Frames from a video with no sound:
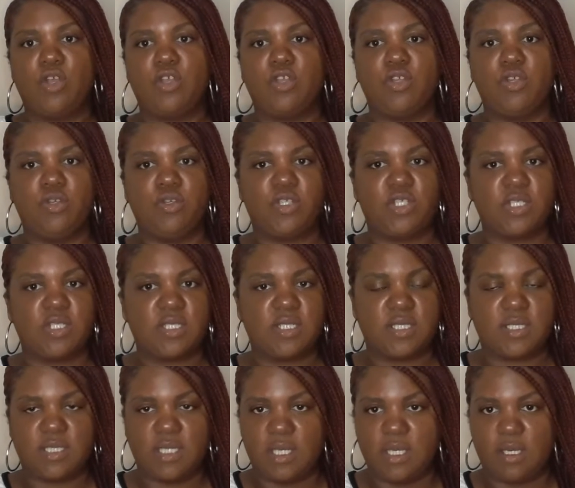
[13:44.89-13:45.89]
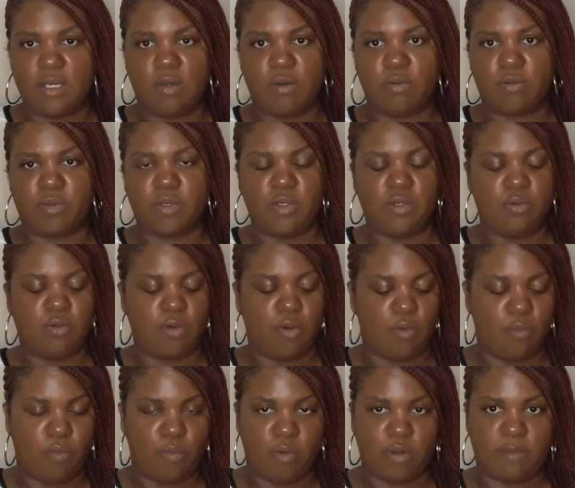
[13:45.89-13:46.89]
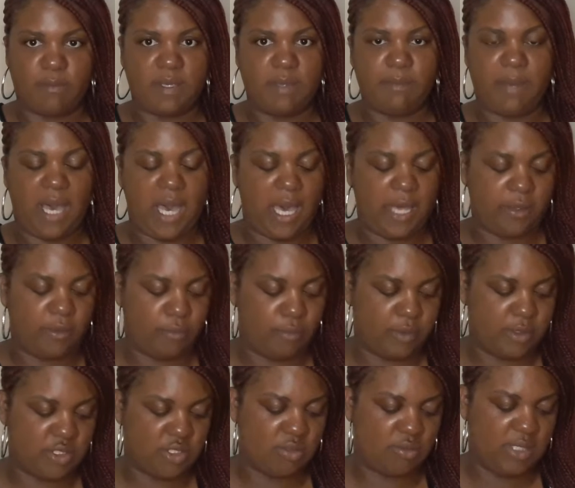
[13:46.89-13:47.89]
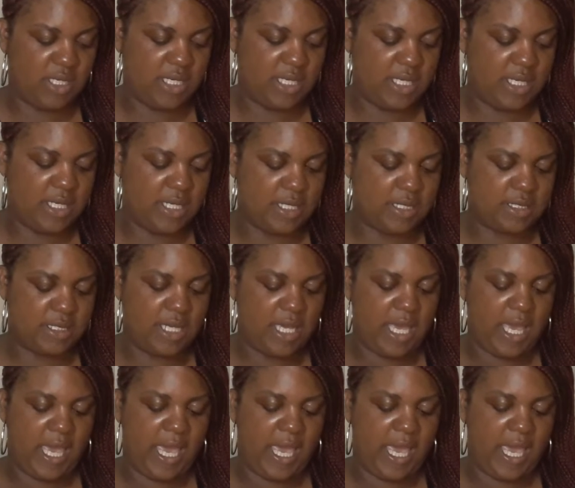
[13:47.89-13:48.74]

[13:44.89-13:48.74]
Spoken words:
you should still, want to be bothered with your kids.